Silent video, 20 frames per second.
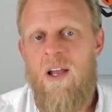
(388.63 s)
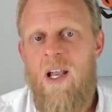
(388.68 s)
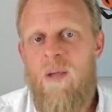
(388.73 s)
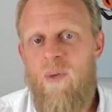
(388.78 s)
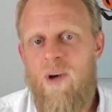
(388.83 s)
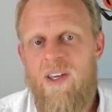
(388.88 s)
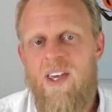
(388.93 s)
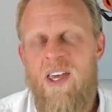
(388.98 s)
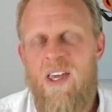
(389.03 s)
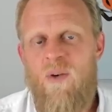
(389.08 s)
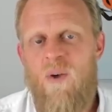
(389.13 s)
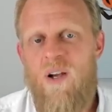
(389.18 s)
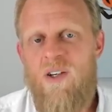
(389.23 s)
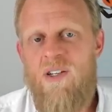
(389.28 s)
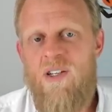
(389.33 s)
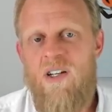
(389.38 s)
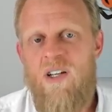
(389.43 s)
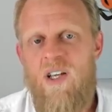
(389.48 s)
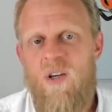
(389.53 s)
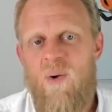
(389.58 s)
My key
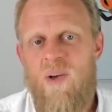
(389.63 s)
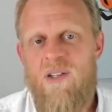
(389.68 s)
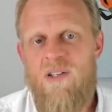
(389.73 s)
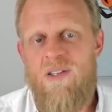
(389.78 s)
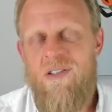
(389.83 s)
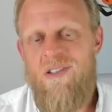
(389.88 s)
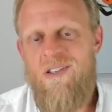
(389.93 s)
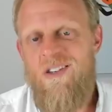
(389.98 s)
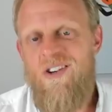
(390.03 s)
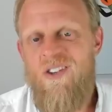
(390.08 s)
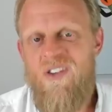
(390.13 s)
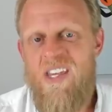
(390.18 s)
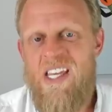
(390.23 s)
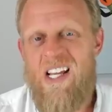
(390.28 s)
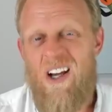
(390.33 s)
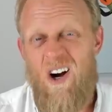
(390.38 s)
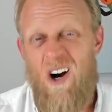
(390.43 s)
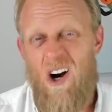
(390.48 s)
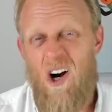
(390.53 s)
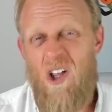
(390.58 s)
question to you is, do you
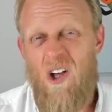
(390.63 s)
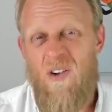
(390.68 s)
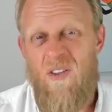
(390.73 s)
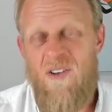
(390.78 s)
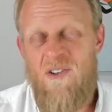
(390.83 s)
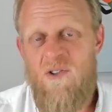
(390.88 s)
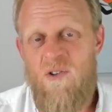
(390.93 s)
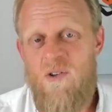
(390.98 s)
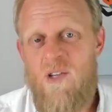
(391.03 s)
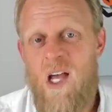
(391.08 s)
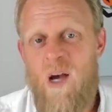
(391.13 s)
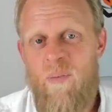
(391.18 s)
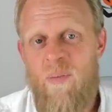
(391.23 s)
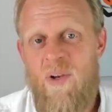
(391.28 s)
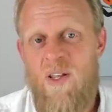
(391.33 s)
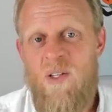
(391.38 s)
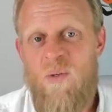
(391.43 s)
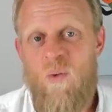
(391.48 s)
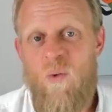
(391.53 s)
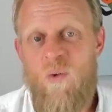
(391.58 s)
think either of those two
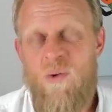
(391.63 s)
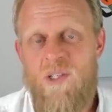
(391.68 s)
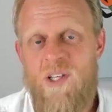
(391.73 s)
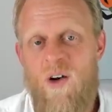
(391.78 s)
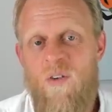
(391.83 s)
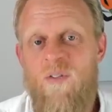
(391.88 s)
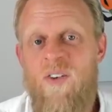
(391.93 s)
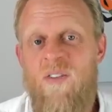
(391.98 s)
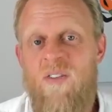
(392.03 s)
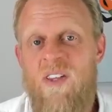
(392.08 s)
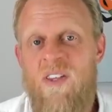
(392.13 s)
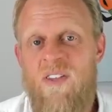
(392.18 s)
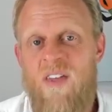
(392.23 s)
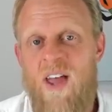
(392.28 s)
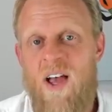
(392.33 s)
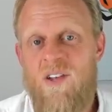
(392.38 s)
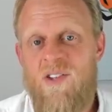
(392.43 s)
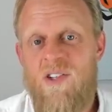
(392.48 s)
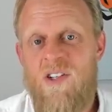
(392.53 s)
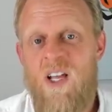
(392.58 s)
companies will sell
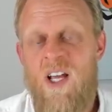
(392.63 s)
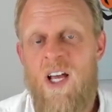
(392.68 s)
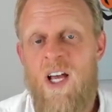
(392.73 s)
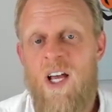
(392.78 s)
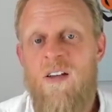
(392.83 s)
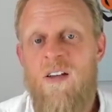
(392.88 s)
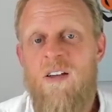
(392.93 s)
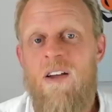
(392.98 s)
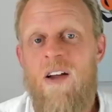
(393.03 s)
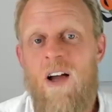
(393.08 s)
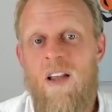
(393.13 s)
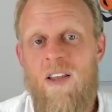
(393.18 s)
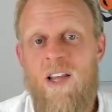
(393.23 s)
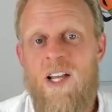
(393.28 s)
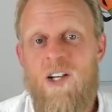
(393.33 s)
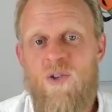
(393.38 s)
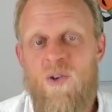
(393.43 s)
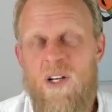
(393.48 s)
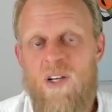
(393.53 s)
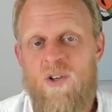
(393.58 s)
50,000
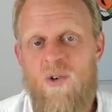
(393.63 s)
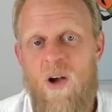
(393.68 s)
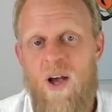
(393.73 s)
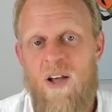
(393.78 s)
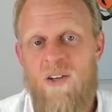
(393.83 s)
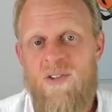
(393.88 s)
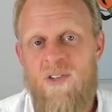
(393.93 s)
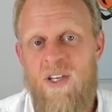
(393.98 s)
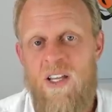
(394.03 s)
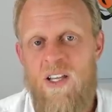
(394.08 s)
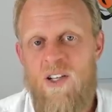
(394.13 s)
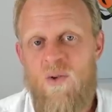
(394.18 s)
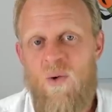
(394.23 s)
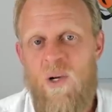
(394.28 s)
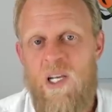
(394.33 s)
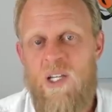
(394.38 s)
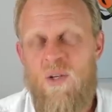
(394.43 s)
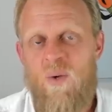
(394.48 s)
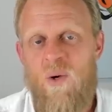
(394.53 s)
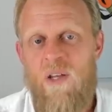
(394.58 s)
electric trucks in
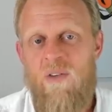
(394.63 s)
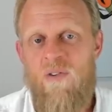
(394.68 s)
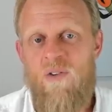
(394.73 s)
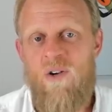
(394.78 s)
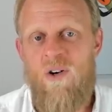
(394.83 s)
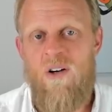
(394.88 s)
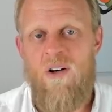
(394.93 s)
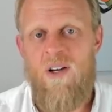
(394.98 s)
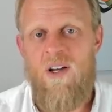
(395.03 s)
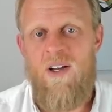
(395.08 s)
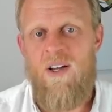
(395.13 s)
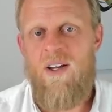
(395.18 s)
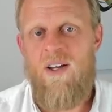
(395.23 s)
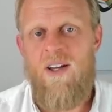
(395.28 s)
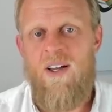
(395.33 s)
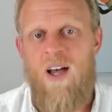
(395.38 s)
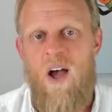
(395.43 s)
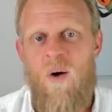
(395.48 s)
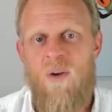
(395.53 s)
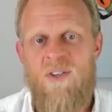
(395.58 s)
2024?
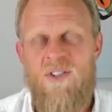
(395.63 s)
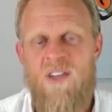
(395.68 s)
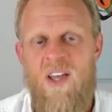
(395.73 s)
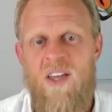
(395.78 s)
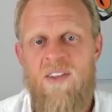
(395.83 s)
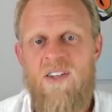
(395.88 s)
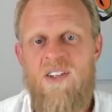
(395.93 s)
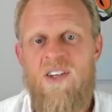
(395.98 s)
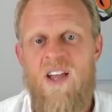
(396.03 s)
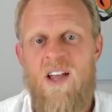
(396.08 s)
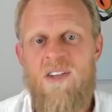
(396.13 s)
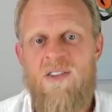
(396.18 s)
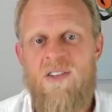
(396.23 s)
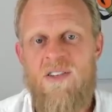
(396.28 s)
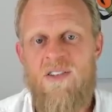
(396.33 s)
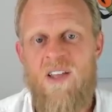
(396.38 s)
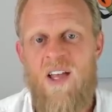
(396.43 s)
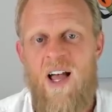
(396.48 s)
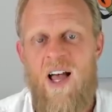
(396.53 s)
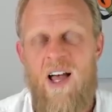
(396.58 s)
I would say the
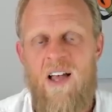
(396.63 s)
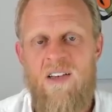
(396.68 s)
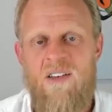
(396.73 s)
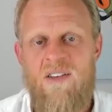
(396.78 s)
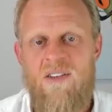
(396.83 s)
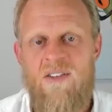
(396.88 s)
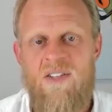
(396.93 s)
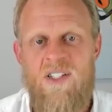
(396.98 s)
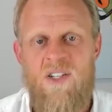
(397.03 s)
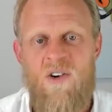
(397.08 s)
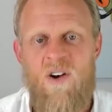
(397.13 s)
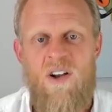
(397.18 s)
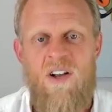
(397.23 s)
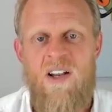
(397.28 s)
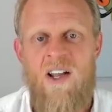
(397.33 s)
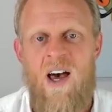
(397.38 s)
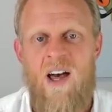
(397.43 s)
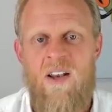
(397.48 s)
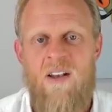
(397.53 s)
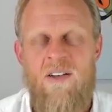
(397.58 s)
chances are 0 to
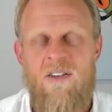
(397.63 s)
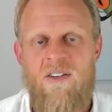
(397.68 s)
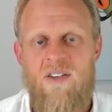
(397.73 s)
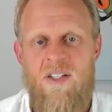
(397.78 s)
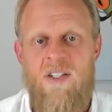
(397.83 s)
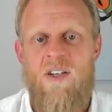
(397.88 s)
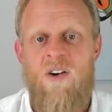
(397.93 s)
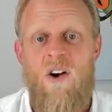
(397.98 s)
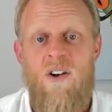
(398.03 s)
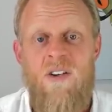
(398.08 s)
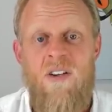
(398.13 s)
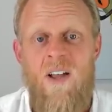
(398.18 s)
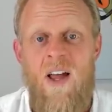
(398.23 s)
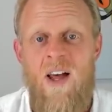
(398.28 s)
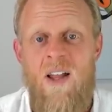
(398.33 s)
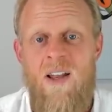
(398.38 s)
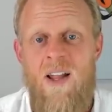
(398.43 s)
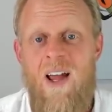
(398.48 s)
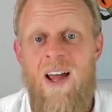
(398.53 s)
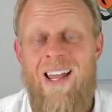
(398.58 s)
none. 0 to
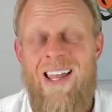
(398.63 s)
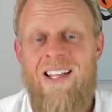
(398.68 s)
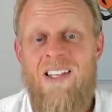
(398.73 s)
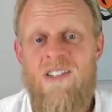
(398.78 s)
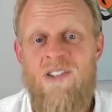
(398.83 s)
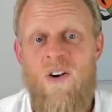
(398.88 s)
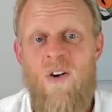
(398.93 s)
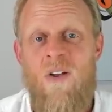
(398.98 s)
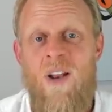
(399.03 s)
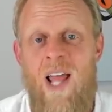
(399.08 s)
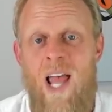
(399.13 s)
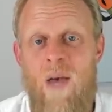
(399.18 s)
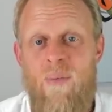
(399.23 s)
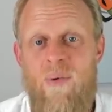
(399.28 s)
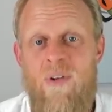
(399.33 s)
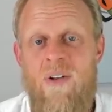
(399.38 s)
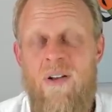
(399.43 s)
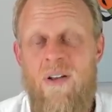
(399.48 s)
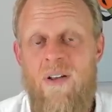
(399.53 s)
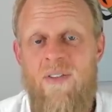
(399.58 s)
none, it's not going to
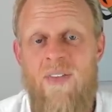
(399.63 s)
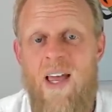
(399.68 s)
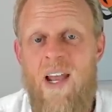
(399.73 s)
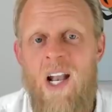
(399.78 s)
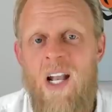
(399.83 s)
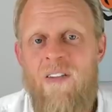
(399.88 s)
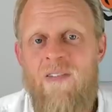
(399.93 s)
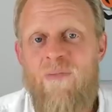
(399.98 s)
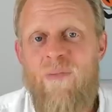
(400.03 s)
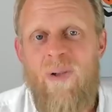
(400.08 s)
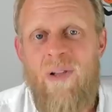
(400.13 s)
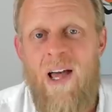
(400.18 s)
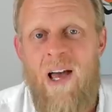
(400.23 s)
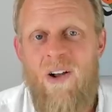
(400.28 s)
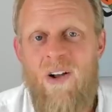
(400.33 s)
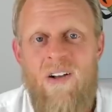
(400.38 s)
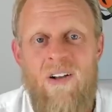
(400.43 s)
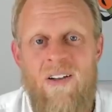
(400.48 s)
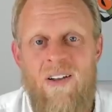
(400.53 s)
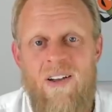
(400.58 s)
happen. They don't even plan
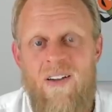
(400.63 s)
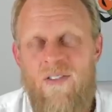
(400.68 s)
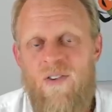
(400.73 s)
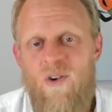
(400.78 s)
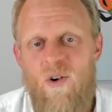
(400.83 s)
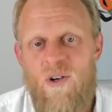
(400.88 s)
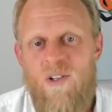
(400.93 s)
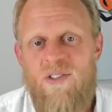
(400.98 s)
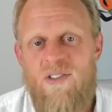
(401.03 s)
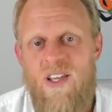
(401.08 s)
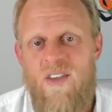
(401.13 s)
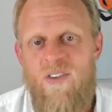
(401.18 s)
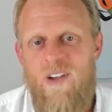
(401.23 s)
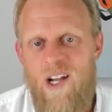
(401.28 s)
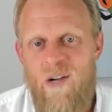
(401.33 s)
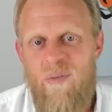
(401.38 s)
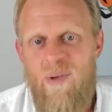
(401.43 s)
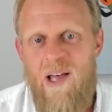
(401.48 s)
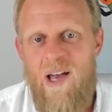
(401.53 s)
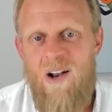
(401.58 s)
on it. Of course, if you
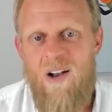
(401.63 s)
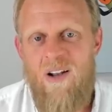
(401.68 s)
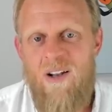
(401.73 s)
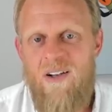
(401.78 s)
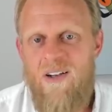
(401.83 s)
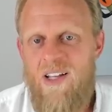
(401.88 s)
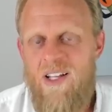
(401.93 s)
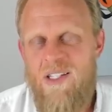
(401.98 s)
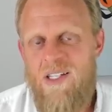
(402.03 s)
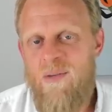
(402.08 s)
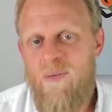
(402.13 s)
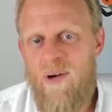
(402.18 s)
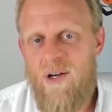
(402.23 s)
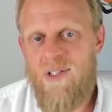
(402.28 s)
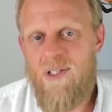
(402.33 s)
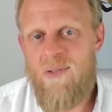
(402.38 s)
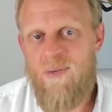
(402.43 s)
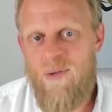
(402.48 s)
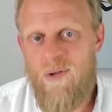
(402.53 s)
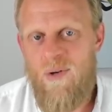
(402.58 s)
don't plan on it, it's
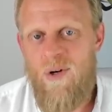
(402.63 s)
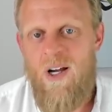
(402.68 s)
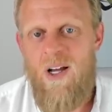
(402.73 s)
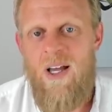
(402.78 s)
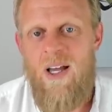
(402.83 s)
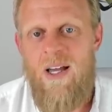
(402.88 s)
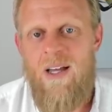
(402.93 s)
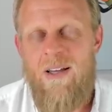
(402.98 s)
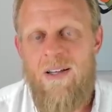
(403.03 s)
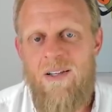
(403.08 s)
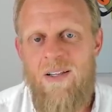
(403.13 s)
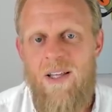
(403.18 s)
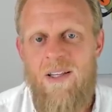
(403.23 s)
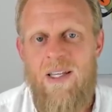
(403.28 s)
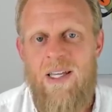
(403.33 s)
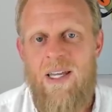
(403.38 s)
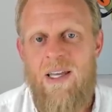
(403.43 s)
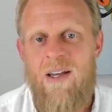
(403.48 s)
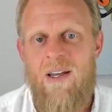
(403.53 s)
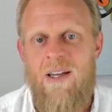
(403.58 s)
impossible.
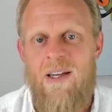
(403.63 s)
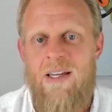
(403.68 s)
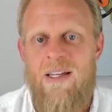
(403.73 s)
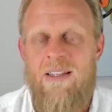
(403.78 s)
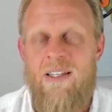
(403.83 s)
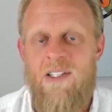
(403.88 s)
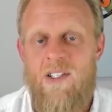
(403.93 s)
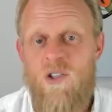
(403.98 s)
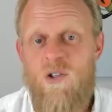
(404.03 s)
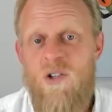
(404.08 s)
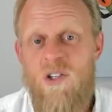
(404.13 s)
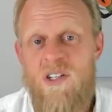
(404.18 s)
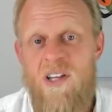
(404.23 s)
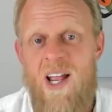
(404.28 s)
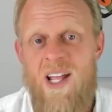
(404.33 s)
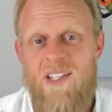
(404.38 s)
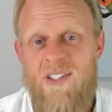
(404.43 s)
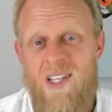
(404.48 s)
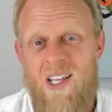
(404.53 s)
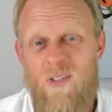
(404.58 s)
Clearly, there's a good
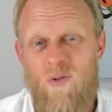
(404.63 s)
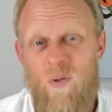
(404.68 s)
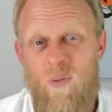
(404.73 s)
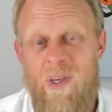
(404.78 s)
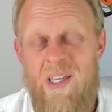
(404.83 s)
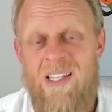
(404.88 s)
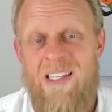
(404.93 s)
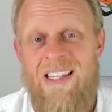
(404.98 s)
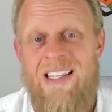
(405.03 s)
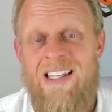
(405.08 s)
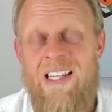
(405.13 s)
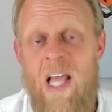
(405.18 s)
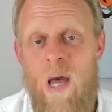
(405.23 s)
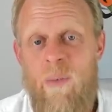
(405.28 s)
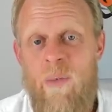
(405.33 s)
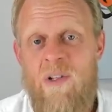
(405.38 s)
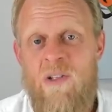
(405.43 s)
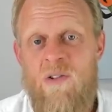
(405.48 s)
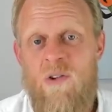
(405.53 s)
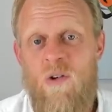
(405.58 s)
chance Tesla will be the
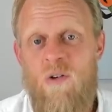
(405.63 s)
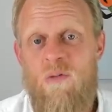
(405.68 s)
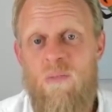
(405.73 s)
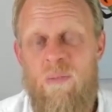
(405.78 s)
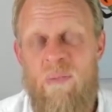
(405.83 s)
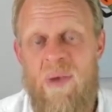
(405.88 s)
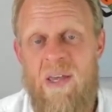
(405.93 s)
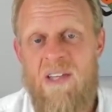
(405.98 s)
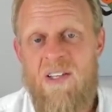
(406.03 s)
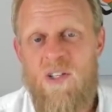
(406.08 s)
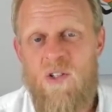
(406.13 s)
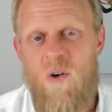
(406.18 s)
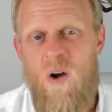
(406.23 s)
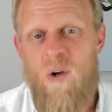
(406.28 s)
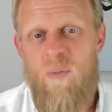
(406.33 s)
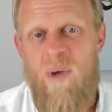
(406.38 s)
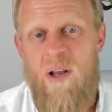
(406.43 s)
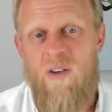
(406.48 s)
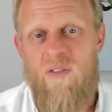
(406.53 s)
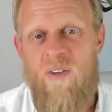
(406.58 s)
number 2 biggest
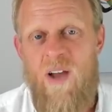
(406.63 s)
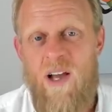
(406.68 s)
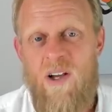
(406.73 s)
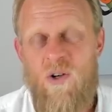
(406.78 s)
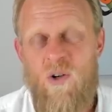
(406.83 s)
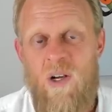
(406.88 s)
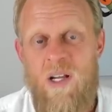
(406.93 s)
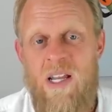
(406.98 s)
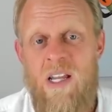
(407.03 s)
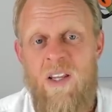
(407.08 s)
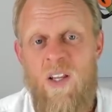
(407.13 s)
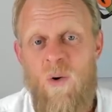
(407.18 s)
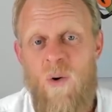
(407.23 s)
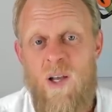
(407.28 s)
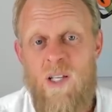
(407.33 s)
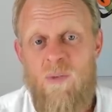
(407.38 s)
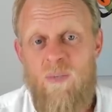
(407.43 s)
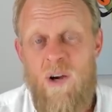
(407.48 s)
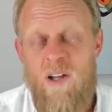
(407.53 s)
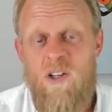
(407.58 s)
truck manufacturer in the
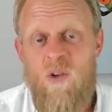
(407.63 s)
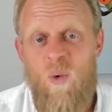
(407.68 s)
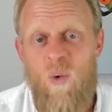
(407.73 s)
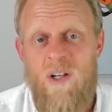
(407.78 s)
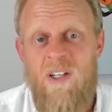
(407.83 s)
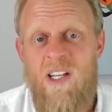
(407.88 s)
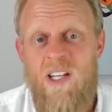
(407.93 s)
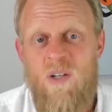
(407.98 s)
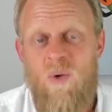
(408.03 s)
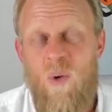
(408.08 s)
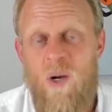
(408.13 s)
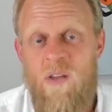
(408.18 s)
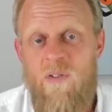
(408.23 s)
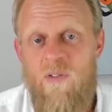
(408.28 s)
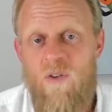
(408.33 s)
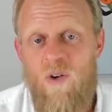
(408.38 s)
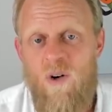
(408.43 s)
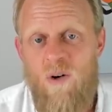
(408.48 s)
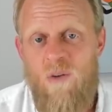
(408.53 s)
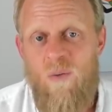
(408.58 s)
US by
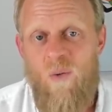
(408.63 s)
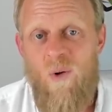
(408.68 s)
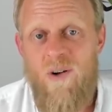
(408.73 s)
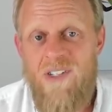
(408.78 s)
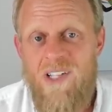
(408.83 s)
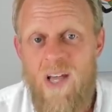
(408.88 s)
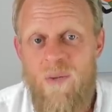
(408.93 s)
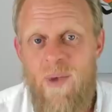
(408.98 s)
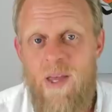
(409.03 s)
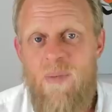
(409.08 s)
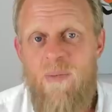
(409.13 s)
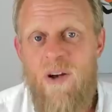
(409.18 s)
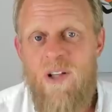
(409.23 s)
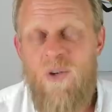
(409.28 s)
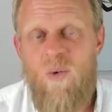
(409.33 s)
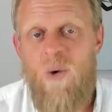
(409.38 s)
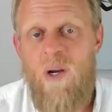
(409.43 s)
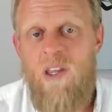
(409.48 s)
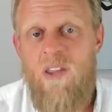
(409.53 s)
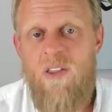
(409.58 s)
2024. What does that mean by
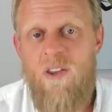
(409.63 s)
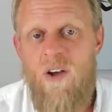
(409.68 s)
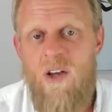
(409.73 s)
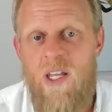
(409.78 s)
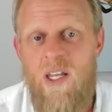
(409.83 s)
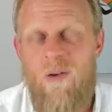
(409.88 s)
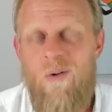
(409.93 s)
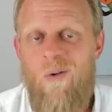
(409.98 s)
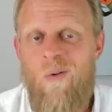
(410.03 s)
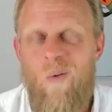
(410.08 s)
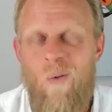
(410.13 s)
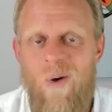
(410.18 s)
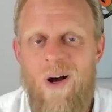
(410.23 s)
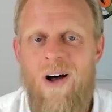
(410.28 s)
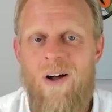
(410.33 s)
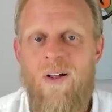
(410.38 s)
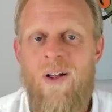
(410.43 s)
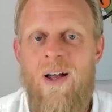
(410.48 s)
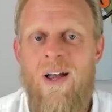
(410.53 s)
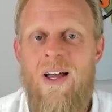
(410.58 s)
2030?
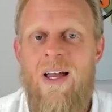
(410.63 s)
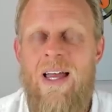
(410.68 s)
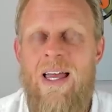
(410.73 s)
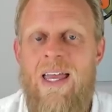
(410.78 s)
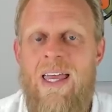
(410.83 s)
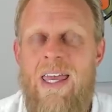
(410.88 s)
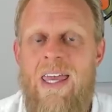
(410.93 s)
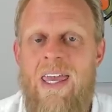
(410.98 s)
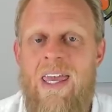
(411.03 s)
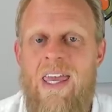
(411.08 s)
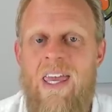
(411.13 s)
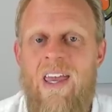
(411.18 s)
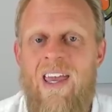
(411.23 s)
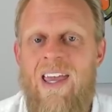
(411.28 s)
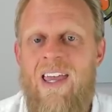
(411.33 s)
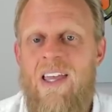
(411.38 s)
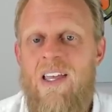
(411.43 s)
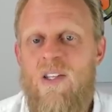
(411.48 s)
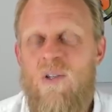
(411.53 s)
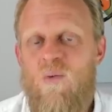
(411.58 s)
Well,
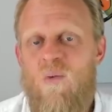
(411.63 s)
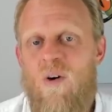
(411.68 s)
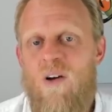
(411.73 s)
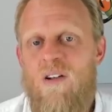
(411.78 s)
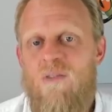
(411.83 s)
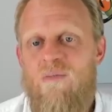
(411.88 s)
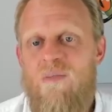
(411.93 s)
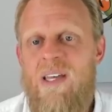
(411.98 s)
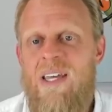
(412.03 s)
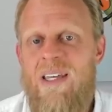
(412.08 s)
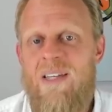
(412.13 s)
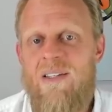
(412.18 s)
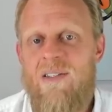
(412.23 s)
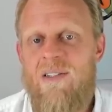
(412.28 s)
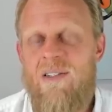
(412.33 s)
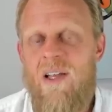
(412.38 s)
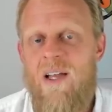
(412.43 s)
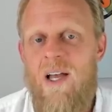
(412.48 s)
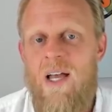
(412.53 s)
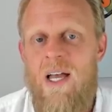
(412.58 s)
here is what it means.